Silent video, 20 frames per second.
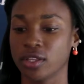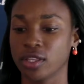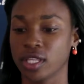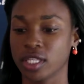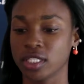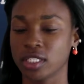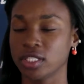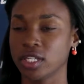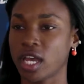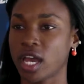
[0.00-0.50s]

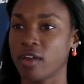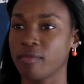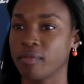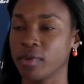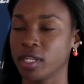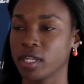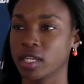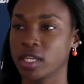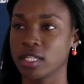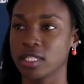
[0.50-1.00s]
this year, I've
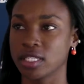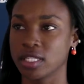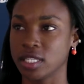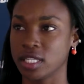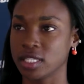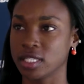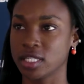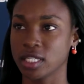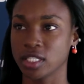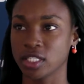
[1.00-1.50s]
been
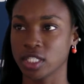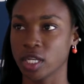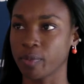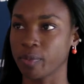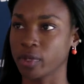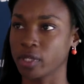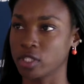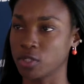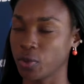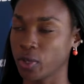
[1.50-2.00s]
consistent,
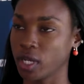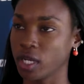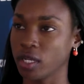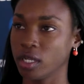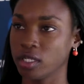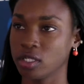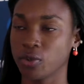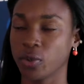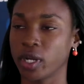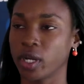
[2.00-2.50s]
jumping
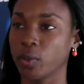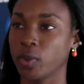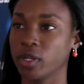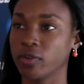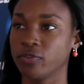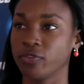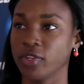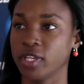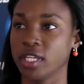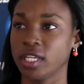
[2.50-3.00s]
20, 21
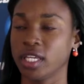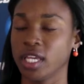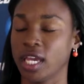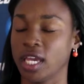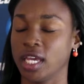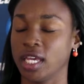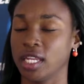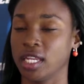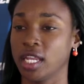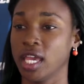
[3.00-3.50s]
feet,
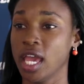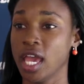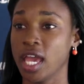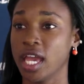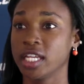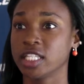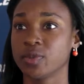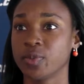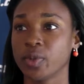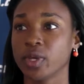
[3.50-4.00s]
and
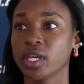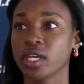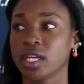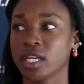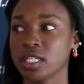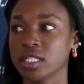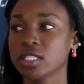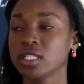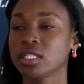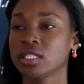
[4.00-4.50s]
it's been
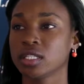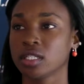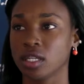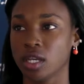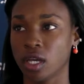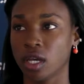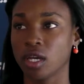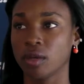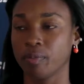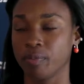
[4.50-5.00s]
it's a,
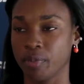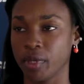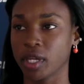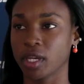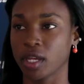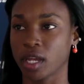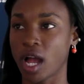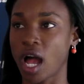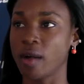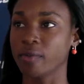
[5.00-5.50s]
a big
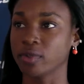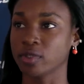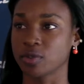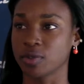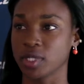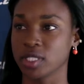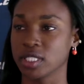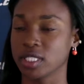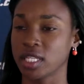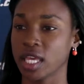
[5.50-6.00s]

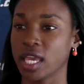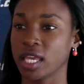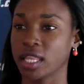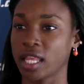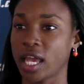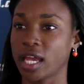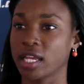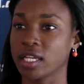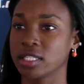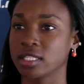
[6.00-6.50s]
accomplishment staying
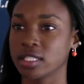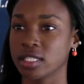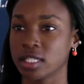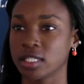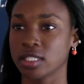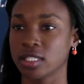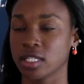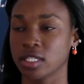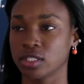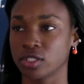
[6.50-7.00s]
that
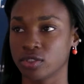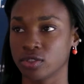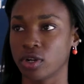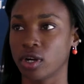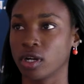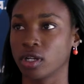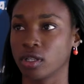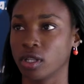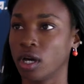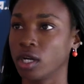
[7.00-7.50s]
consistent,
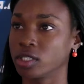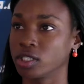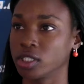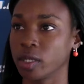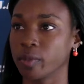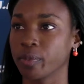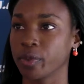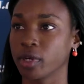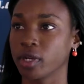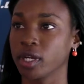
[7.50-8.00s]
strong long
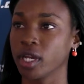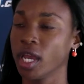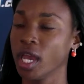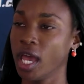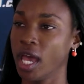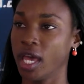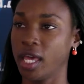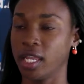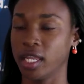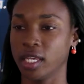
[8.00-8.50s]
jumper,
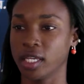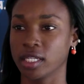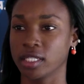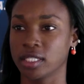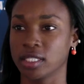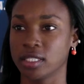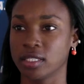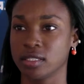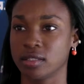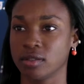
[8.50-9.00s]
yeah. and
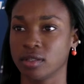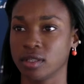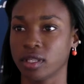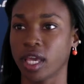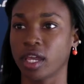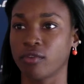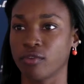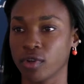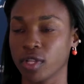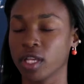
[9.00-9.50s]
it's
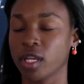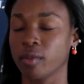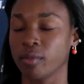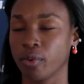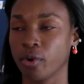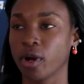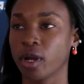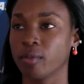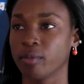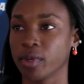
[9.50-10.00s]
like really
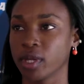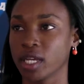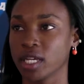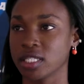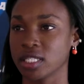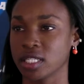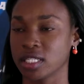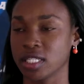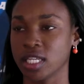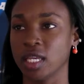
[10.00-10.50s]
important
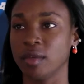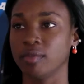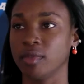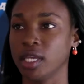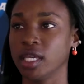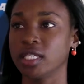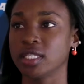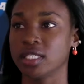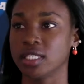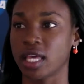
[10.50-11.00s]
because the team
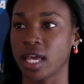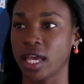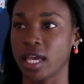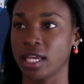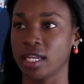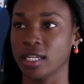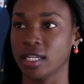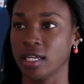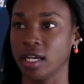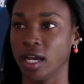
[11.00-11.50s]
needs
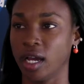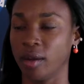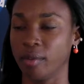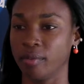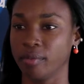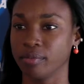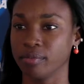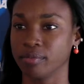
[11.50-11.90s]
that. Um,